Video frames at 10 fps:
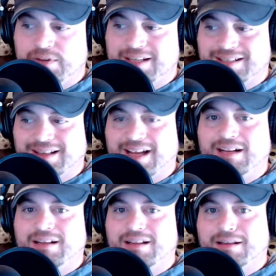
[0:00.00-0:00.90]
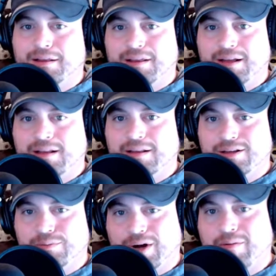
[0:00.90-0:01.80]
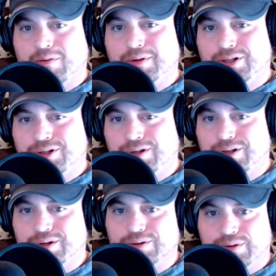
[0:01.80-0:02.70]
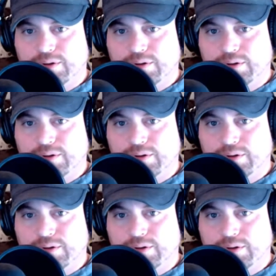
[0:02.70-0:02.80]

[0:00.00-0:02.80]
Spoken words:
is likely the thing that you probably should do.